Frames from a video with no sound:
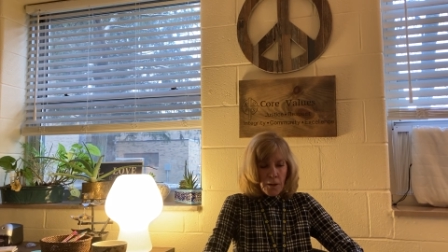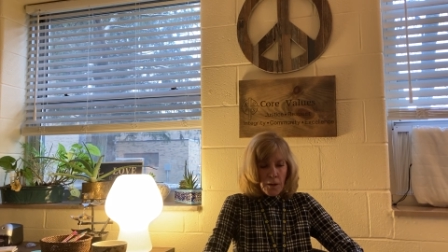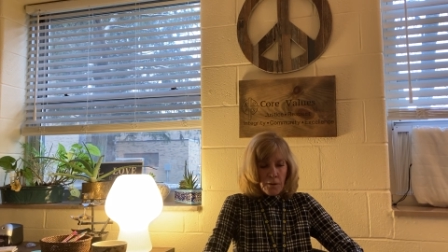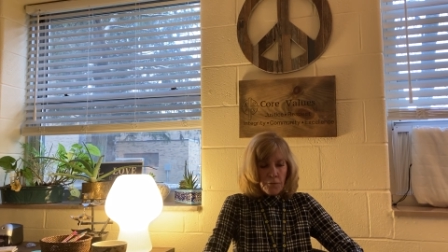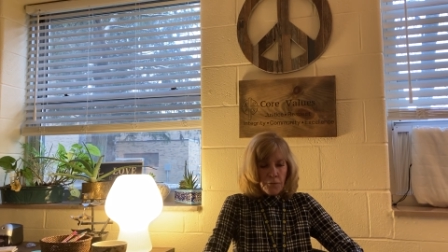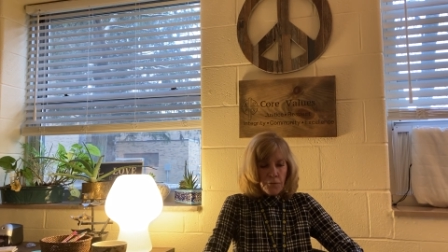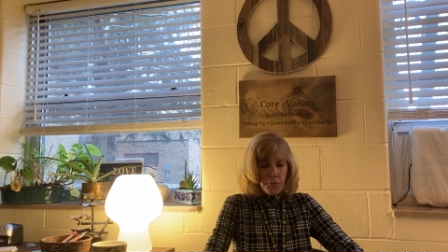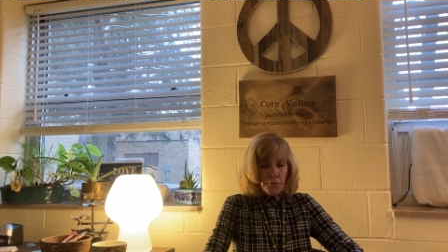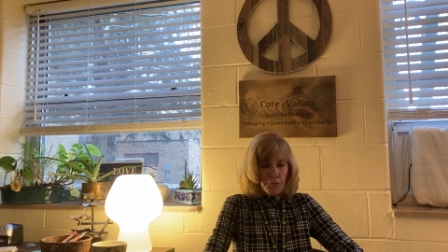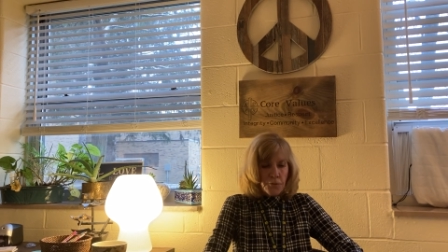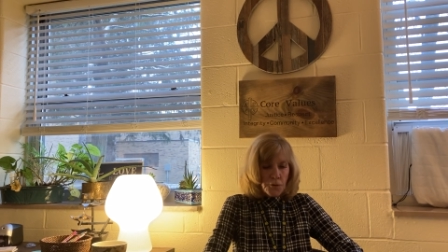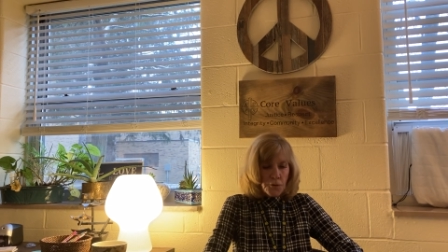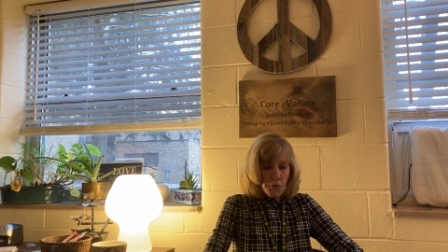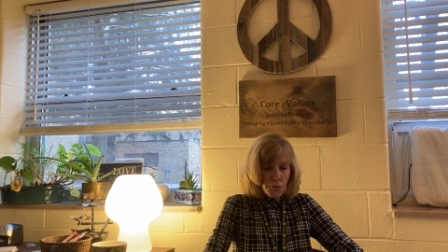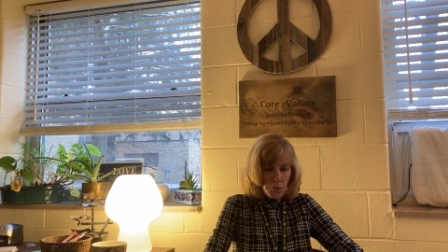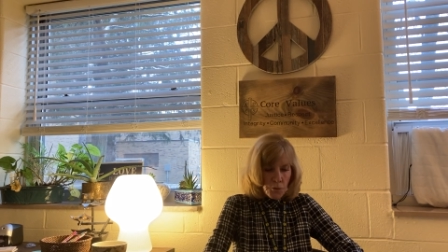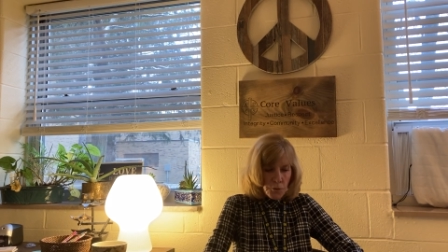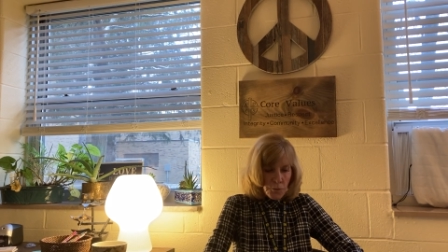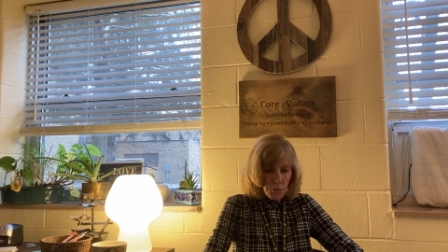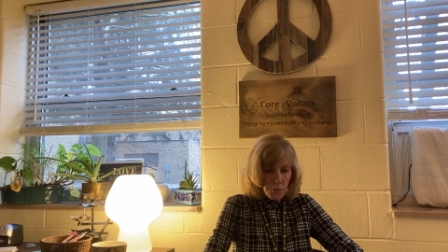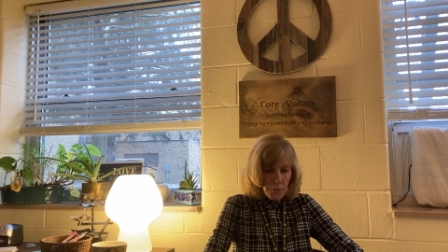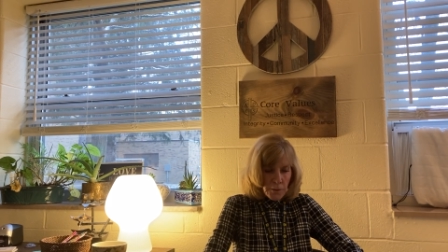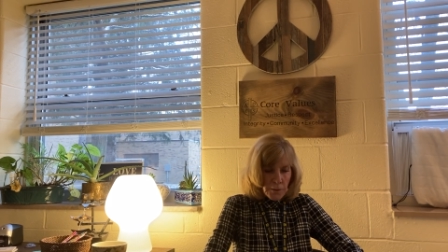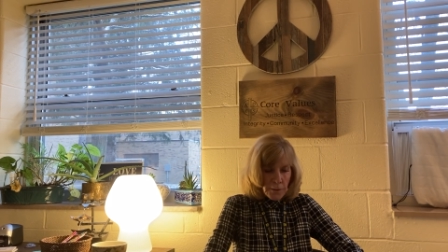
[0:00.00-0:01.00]

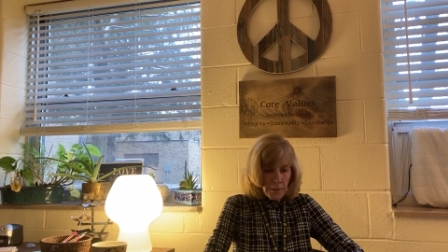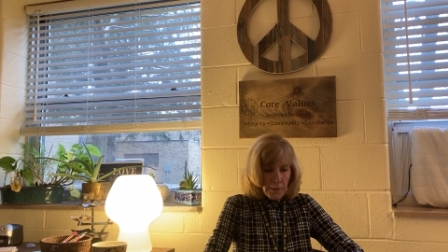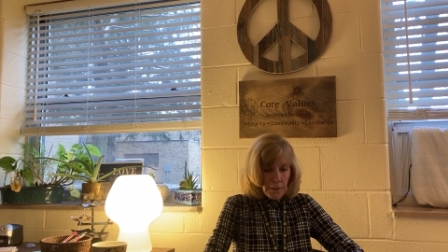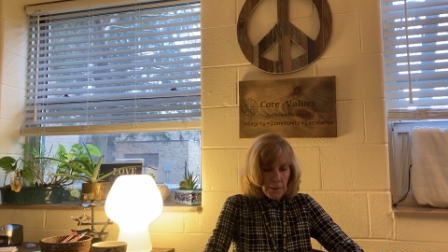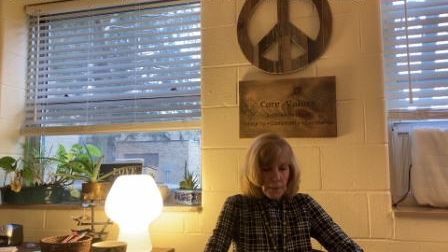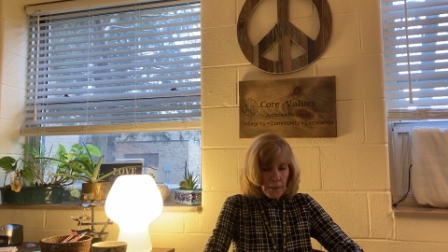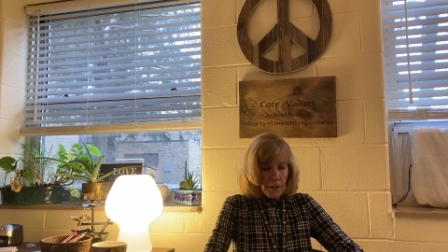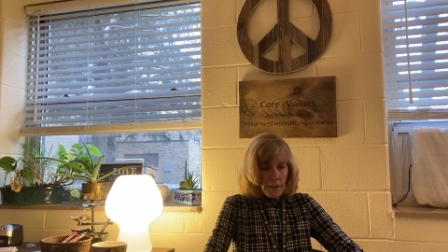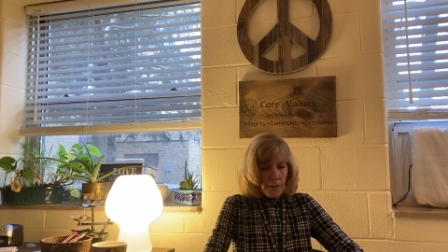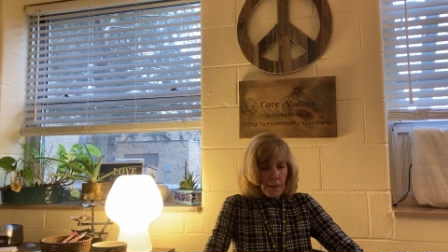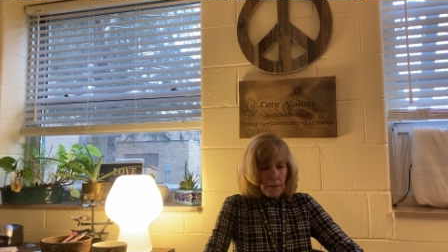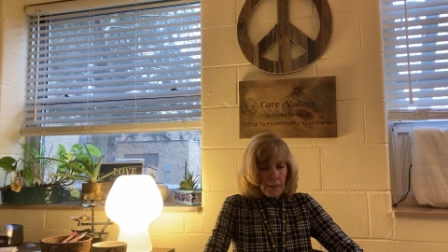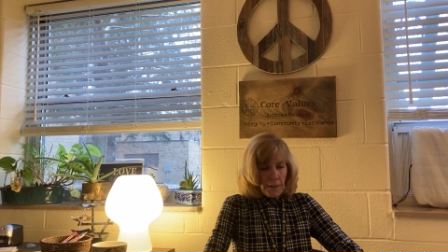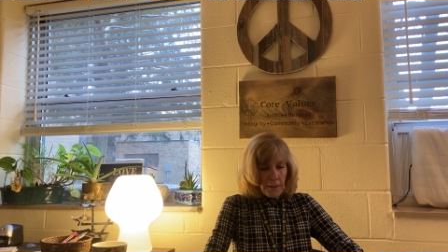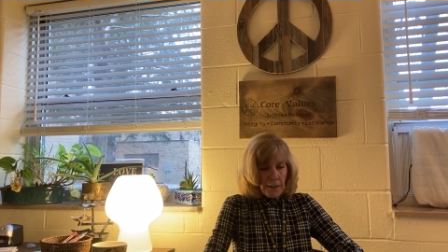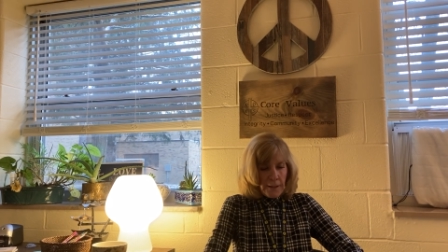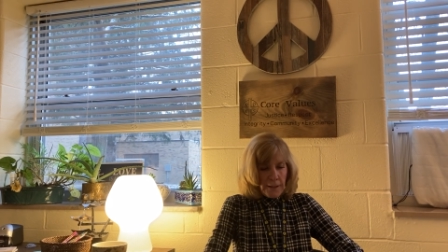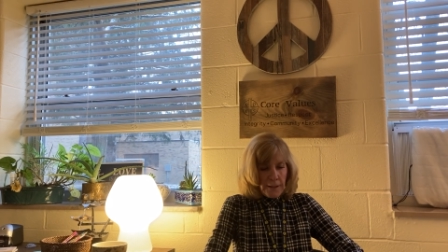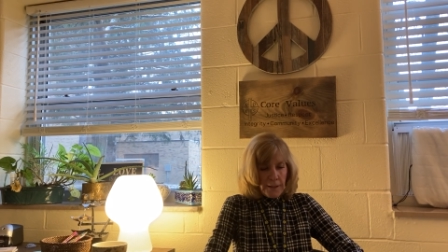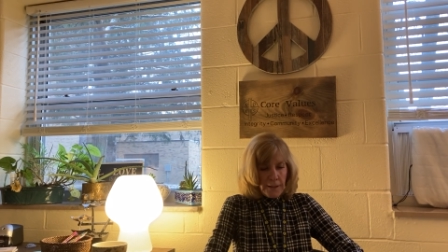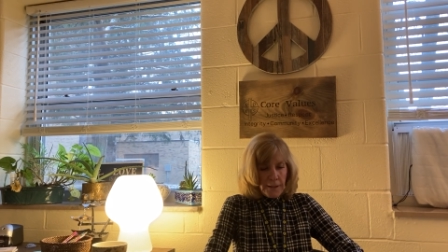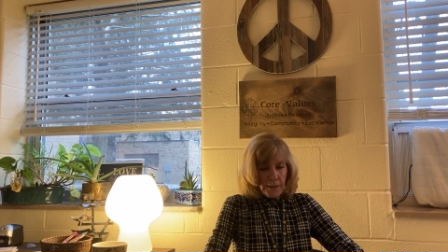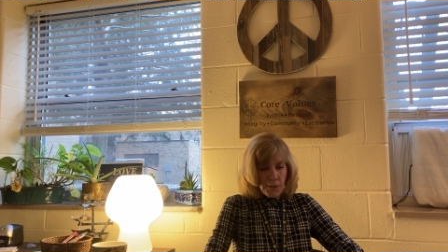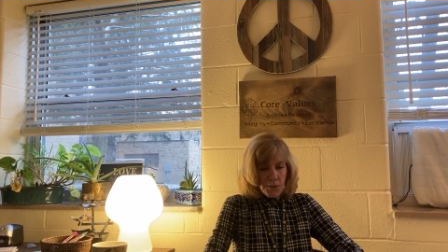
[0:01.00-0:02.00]
Food.
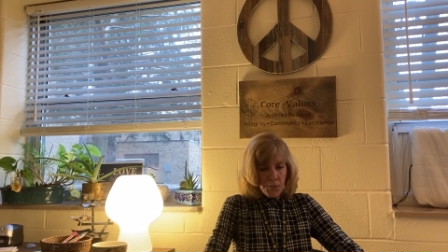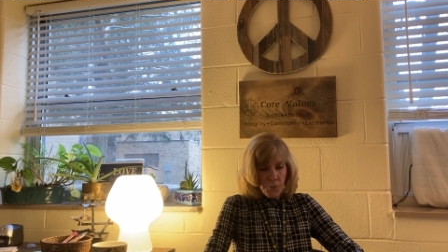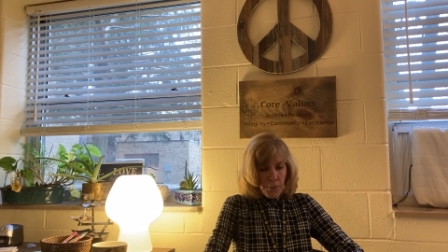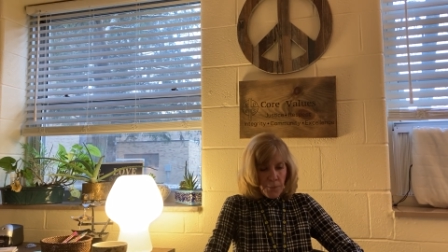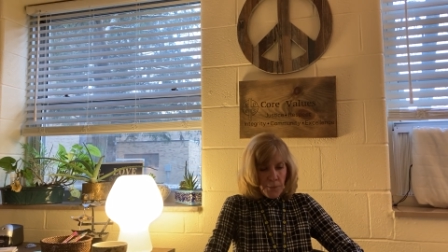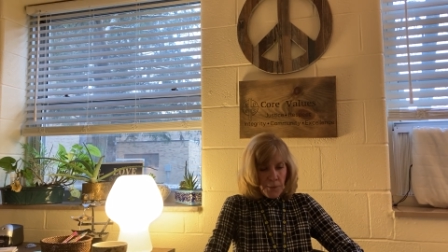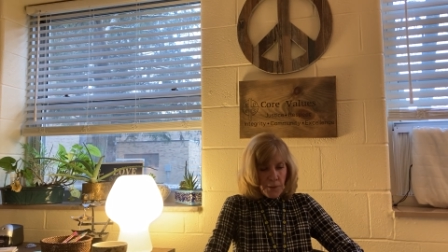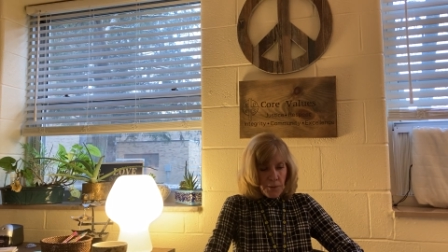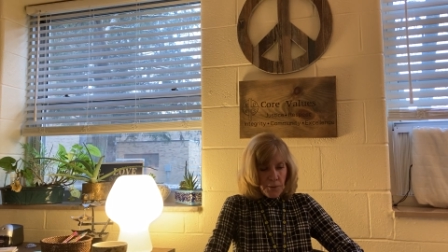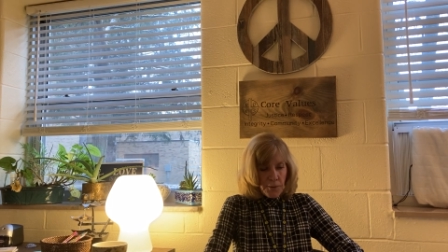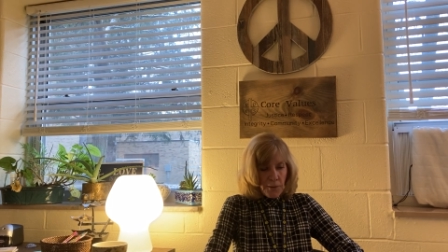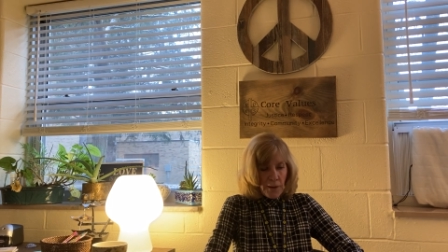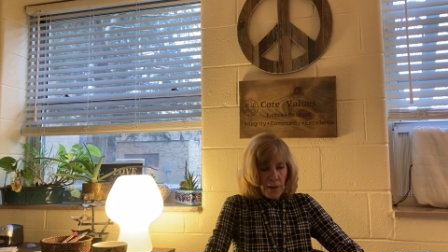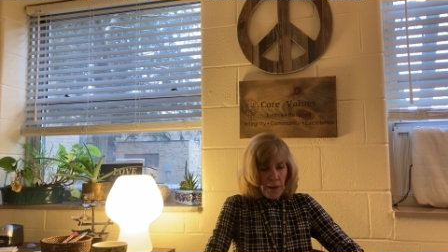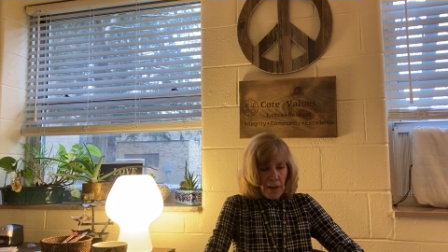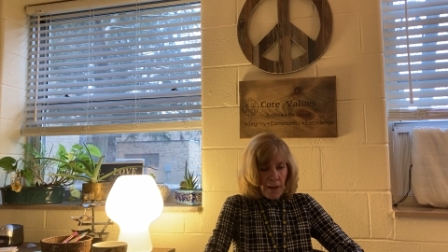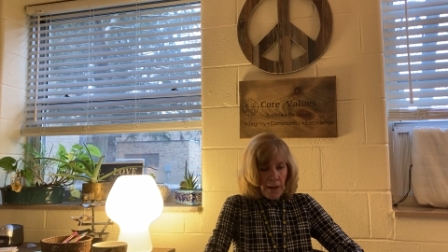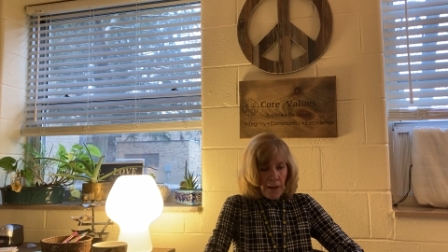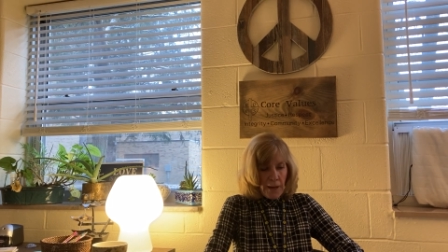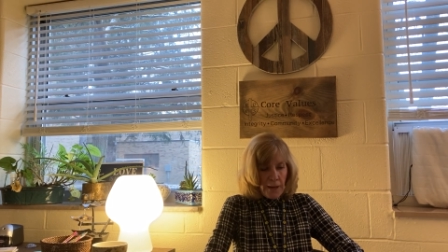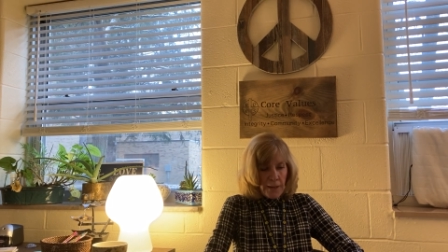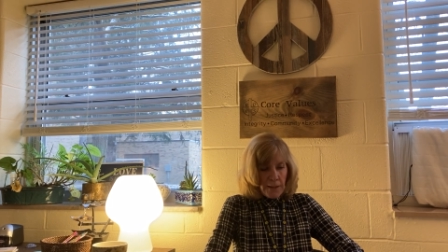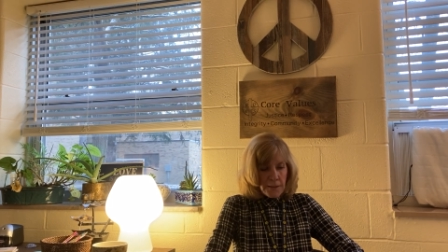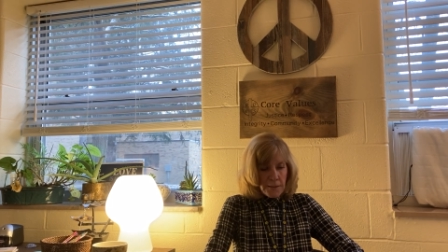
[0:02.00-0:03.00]
Ladies rubbing her
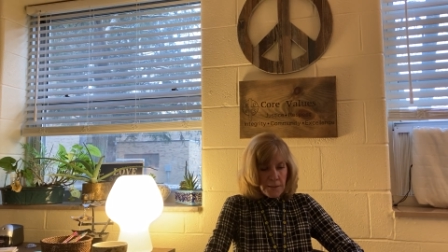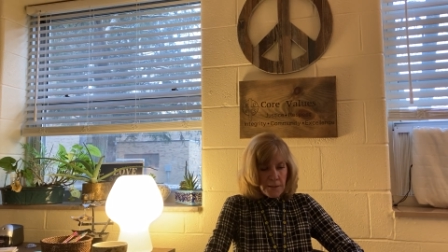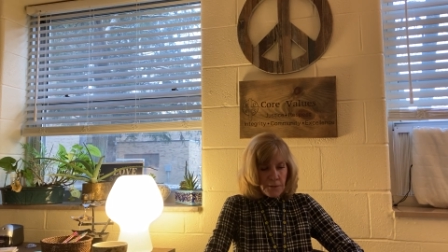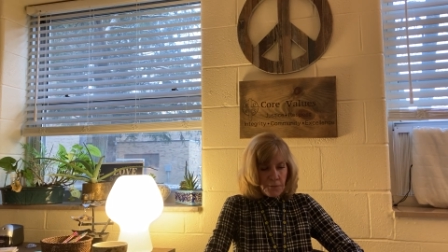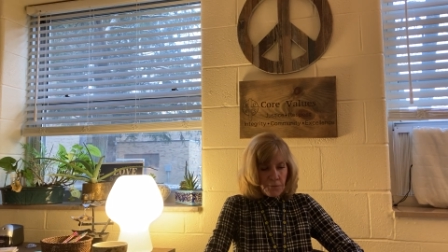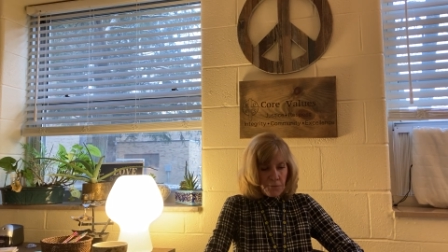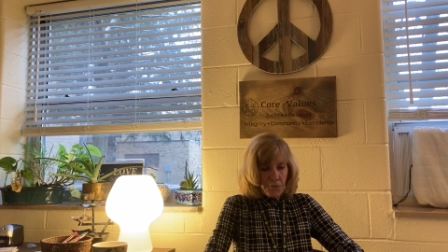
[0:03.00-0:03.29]
eyes and